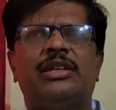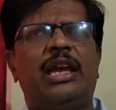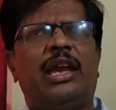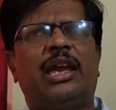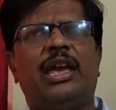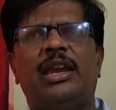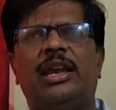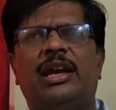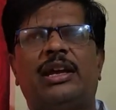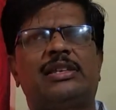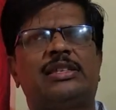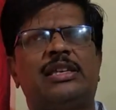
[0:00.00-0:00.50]

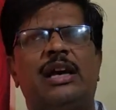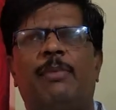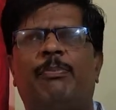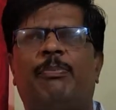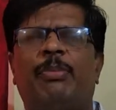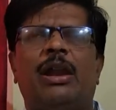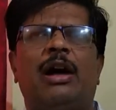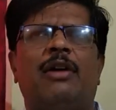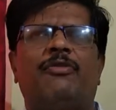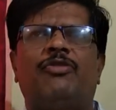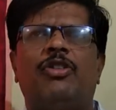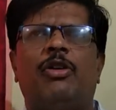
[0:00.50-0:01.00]
take an
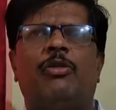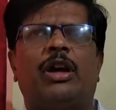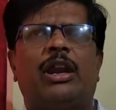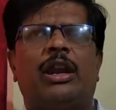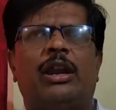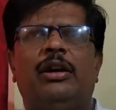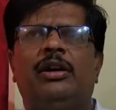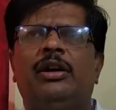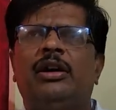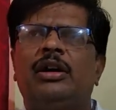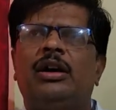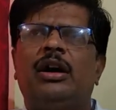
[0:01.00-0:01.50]
example of
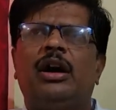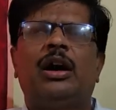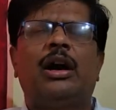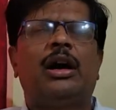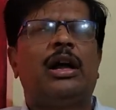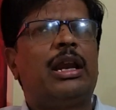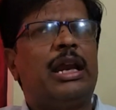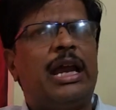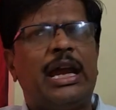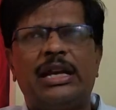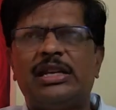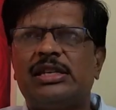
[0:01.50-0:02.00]
our
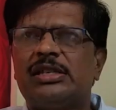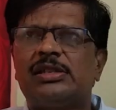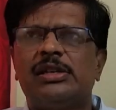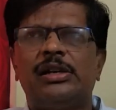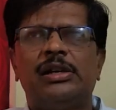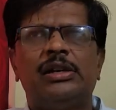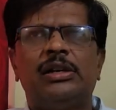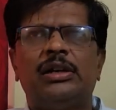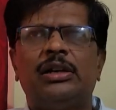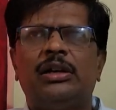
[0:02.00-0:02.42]
greats,